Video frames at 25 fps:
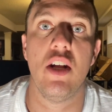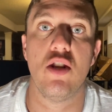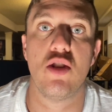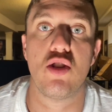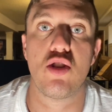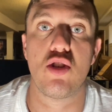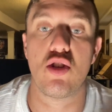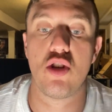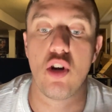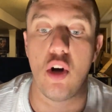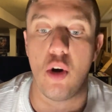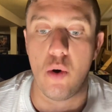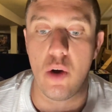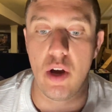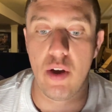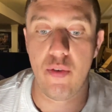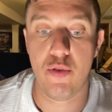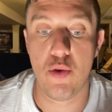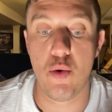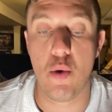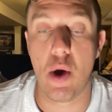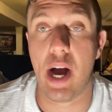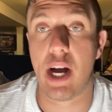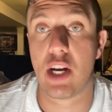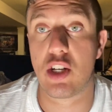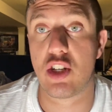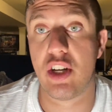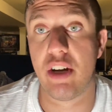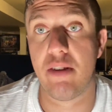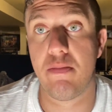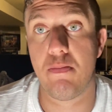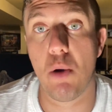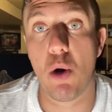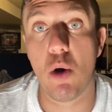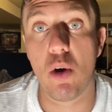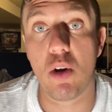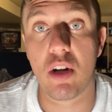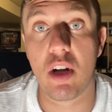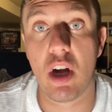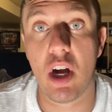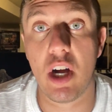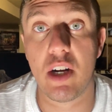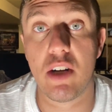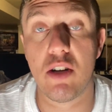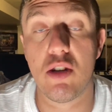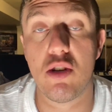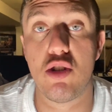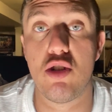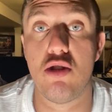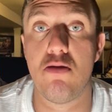So if you actually have bolt
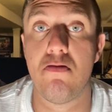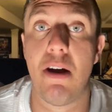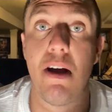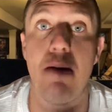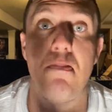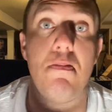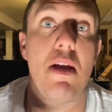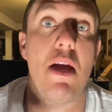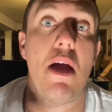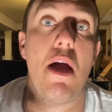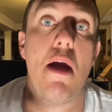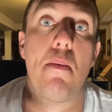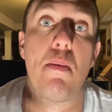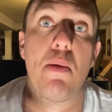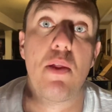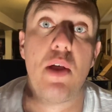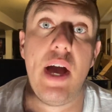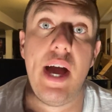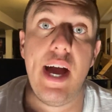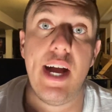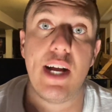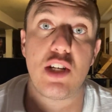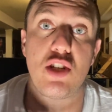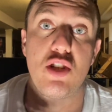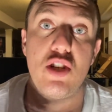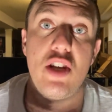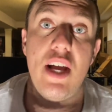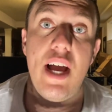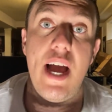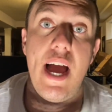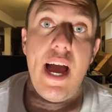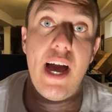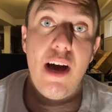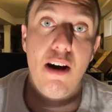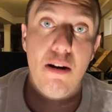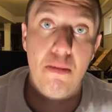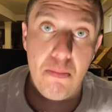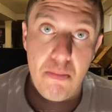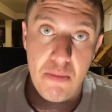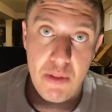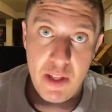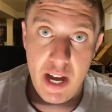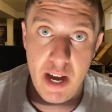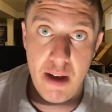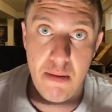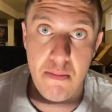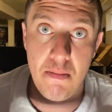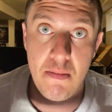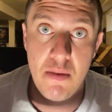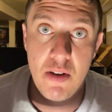cutters, you might be able to actually help
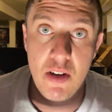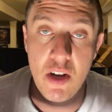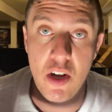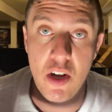them.